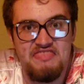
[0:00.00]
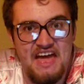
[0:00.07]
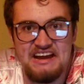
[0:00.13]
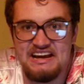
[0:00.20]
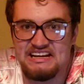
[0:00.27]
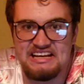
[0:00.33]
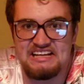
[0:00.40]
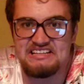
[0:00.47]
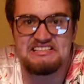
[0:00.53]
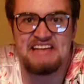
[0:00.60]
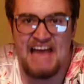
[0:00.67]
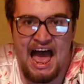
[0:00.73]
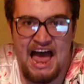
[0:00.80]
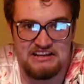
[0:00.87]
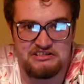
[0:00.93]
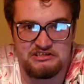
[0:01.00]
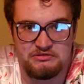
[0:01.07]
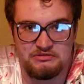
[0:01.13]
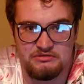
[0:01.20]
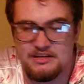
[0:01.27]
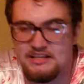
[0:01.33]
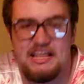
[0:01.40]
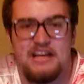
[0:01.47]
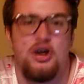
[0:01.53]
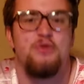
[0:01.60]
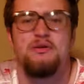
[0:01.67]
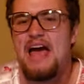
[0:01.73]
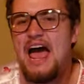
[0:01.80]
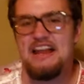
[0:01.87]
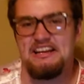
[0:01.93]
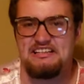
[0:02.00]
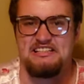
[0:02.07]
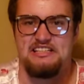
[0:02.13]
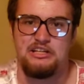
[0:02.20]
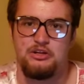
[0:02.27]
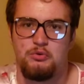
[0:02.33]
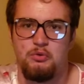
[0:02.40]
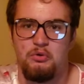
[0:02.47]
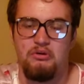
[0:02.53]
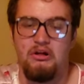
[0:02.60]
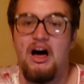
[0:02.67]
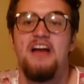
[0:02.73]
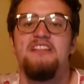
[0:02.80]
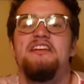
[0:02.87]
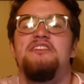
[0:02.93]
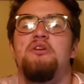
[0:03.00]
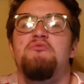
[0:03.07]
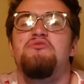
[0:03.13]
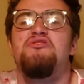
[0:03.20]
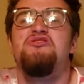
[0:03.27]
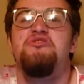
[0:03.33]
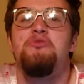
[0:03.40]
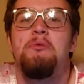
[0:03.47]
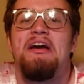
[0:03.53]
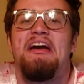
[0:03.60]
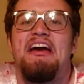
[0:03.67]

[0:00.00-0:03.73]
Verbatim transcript: Then it gets cancelled. They don't add a sequel. They don't do